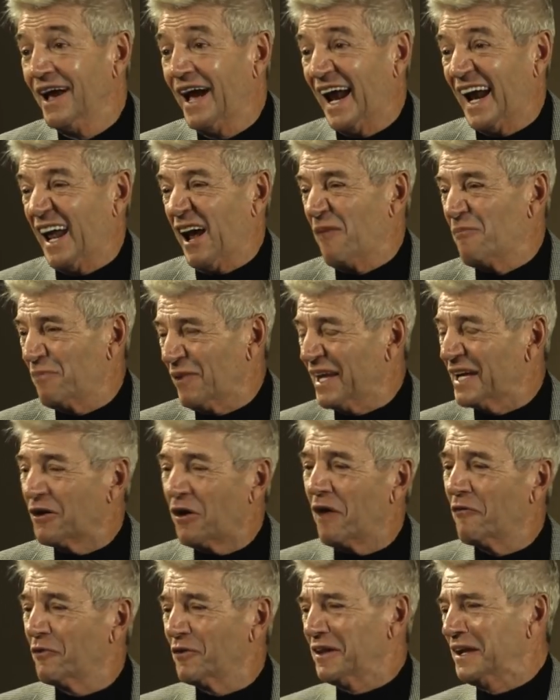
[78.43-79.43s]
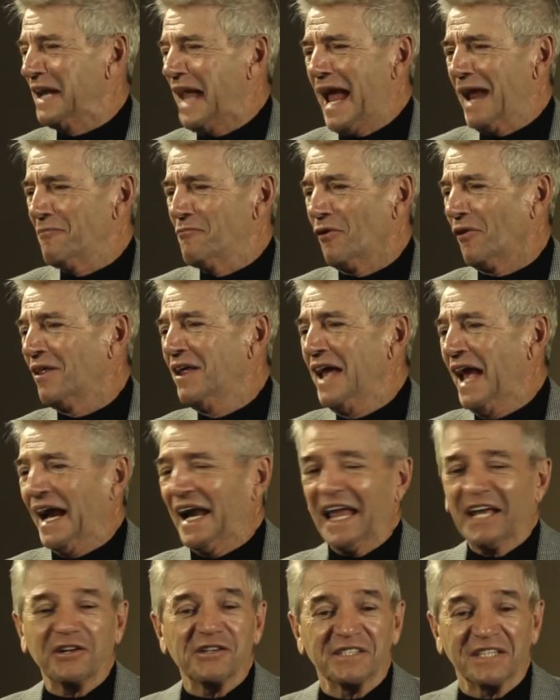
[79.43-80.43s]
I, I'm playing golf with an admiral.
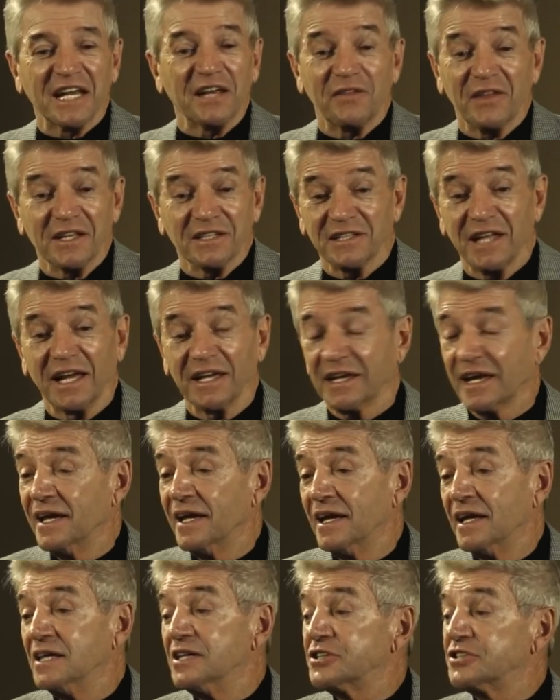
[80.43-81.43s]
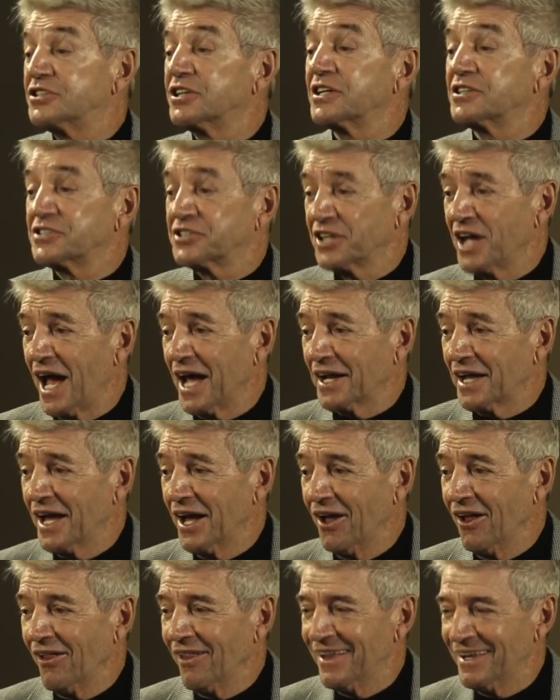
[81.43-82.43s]
And I could say things like, shot,
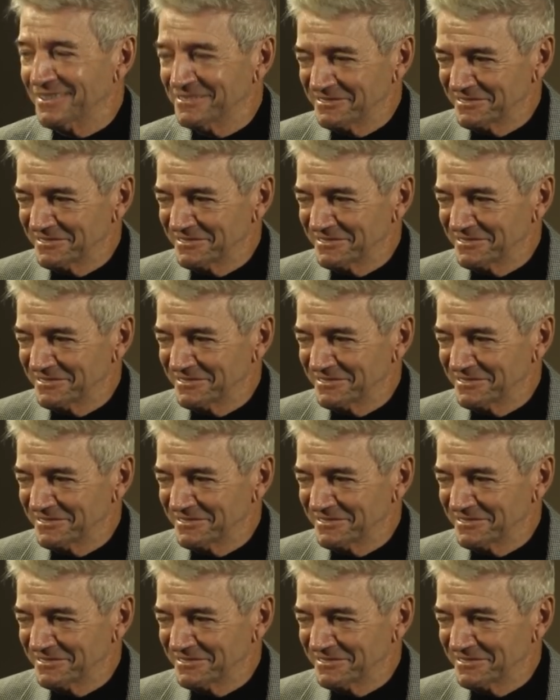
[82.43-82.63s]
Al.